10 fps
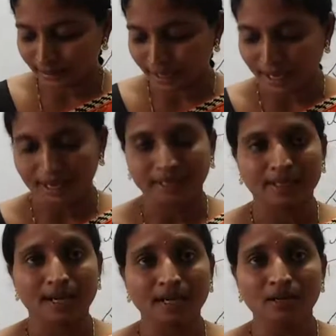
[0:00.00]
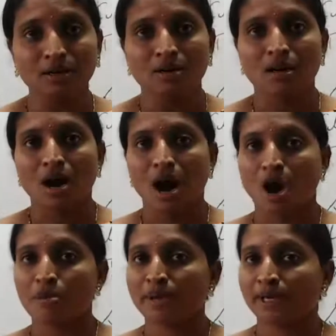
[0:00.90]
The calendar,
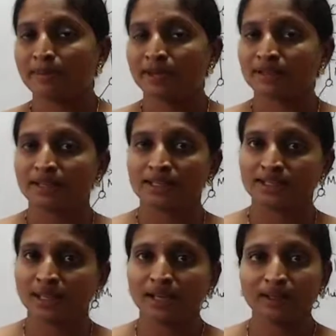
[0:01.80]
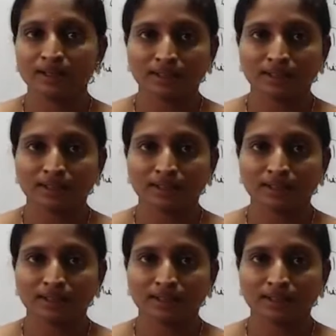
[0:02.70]
how many months is there?